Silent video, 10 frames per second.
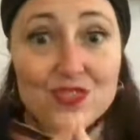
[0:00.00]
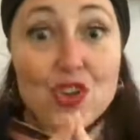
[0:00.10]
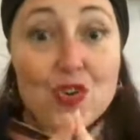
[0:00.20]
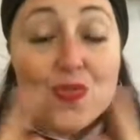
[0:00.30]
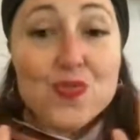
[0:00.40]

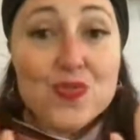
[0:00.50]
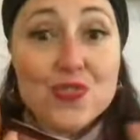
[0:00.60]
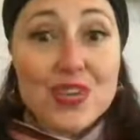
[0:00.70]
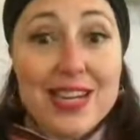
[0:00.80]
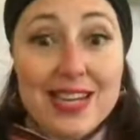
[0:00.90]
so
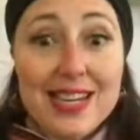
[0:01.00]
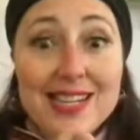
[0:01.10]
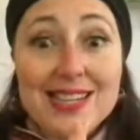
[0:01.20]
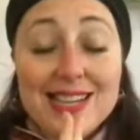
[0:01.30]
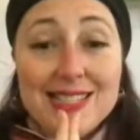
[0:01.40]
you can get
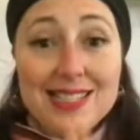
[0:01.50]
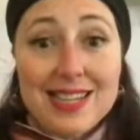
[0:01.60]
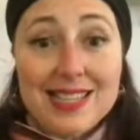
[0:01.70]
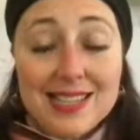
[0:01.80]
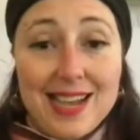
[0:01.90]
in and
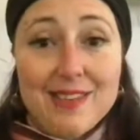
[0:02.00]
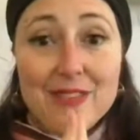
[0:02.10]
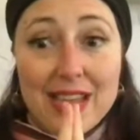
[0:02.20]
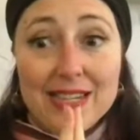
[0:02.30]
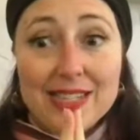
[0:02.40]
see the
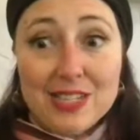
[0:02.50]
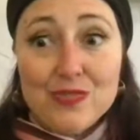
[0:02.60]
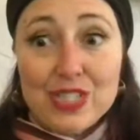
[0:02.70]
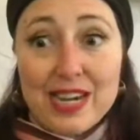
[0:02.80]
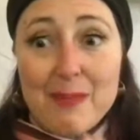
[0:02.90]
live and get
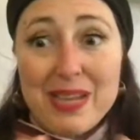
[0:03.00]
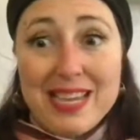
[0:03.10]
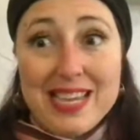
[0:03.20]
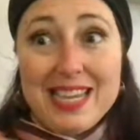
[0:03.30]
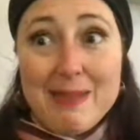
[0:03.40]
you set up
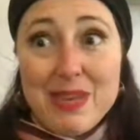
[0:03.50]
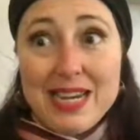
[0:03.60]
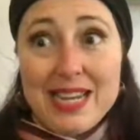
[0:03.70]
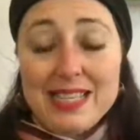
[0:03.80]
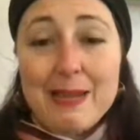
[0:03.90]

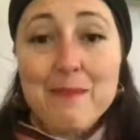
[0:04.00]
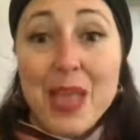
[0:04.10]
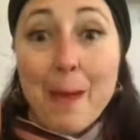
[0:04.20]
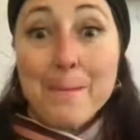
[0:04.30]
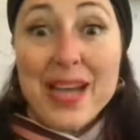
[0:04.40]
immediately.
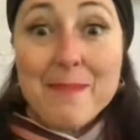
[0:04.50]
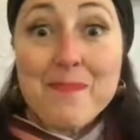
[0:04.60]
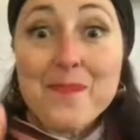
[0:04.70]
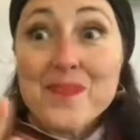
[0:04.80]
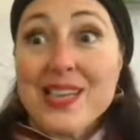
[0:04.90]
But
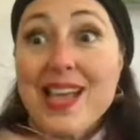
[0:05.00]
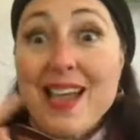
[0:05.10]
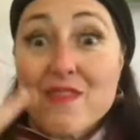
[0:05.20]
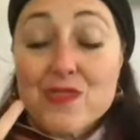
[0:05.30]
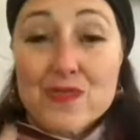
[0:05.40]

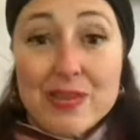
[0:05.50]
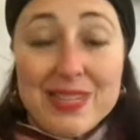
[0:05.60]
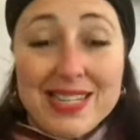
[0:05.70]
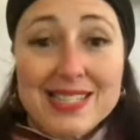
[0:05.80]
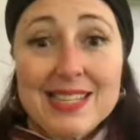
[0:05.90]
I have three
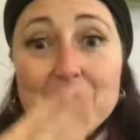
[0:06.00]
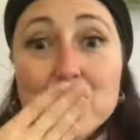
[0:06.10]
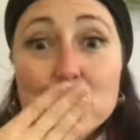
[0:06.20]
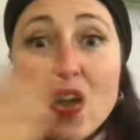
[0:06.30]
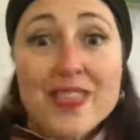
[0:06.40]
minutes.
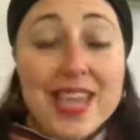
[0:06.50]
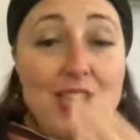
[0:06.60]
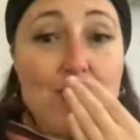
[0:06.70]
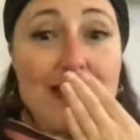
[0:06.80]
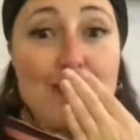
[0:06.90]

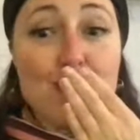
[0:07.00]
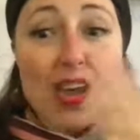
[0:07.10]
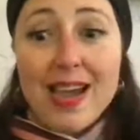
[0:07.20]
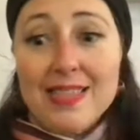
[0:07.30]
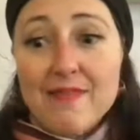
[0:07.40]
Thank you all.
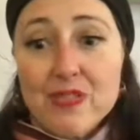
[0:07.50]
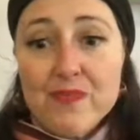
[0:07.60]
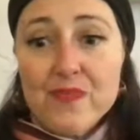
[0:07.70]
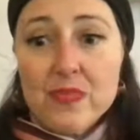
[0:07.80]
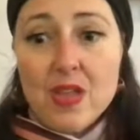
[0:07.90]
I love
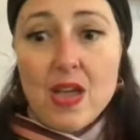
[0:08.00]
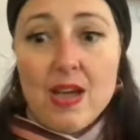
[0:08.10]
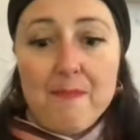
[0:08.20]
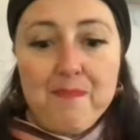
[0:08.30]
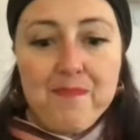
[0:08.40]
you.
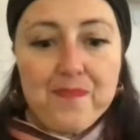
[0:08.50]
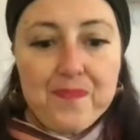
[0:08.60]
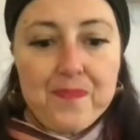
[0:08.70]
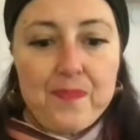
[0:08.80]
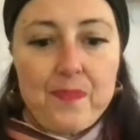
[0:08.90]
Um,
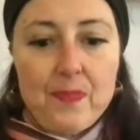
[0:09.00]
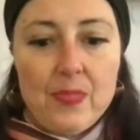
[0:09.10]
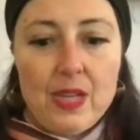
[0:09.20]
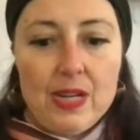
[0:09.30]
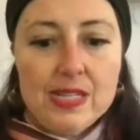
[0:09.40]

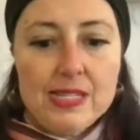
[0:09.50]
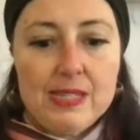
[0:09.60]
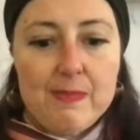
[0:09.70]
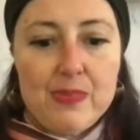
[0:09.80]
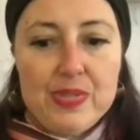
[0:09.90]
I
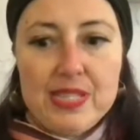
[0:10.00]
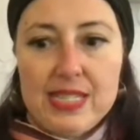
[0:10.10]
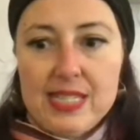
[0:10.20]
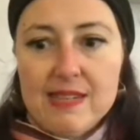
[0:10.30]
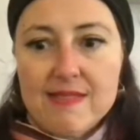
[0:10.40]
put
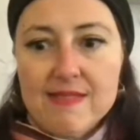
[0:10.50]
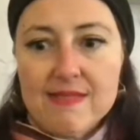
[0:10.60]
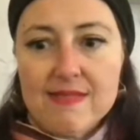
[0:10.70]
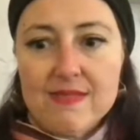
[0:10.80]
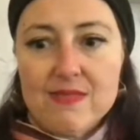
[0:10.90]
this in
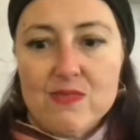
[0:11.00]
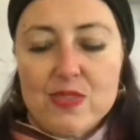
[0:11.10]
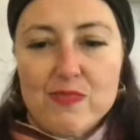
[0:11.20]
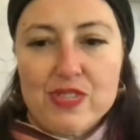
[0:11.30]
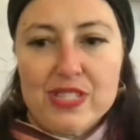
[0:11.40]
there
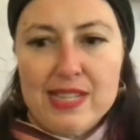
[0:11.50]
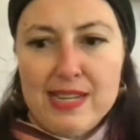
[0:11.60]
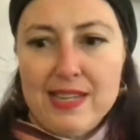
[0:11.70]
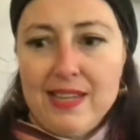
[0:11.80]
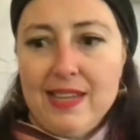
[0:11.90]
one more
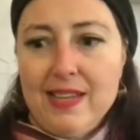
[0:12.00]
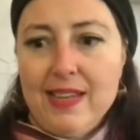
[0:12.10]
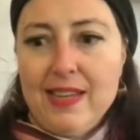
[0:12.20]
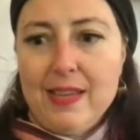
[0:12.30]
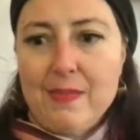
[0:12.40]

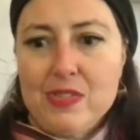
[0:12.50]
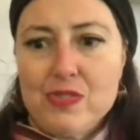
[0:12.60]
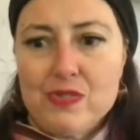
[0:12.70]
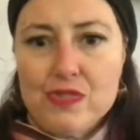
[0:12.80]
time.